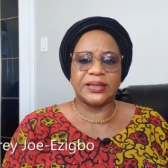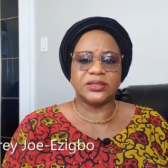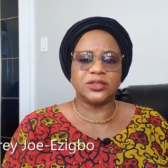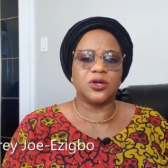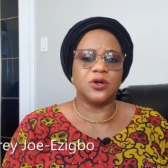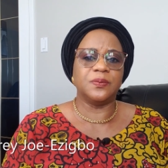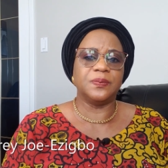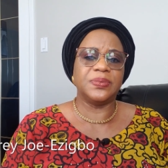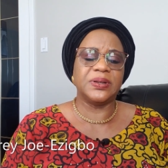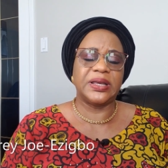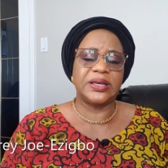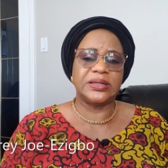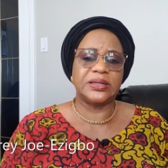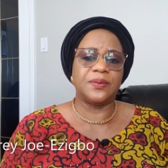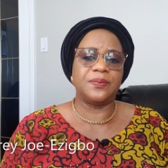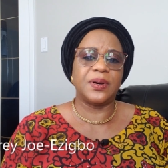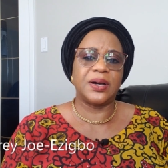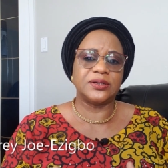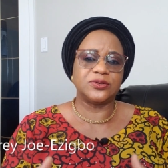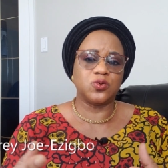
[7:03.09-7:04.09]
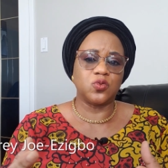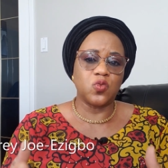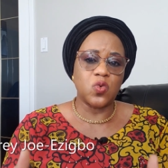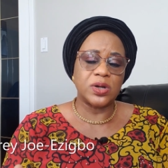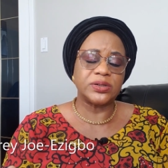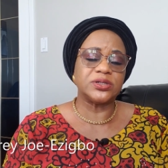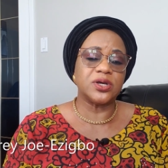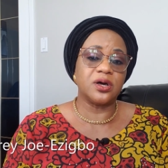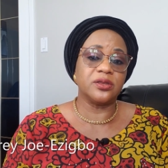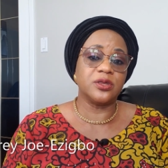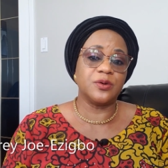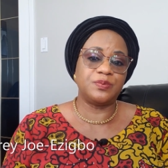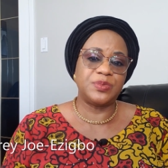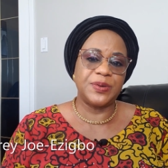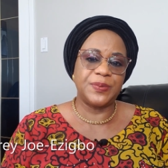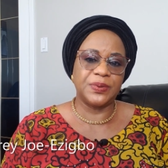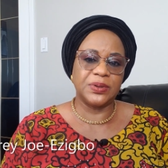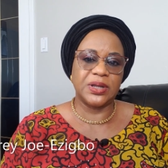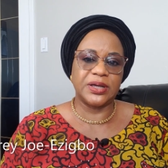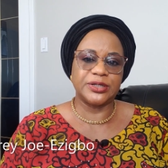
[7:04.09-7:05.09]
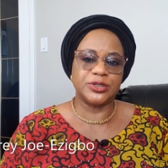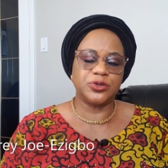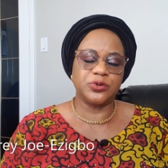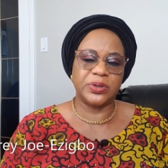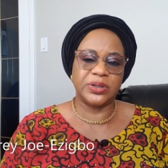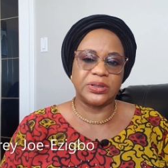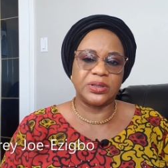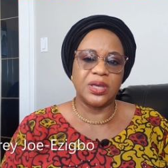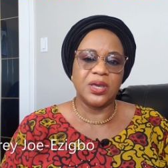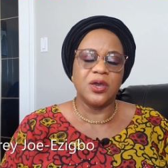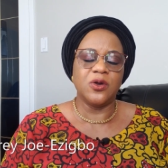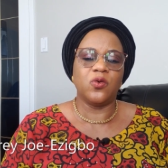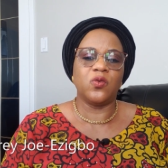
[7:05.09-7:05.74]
and complain about what other people are doing.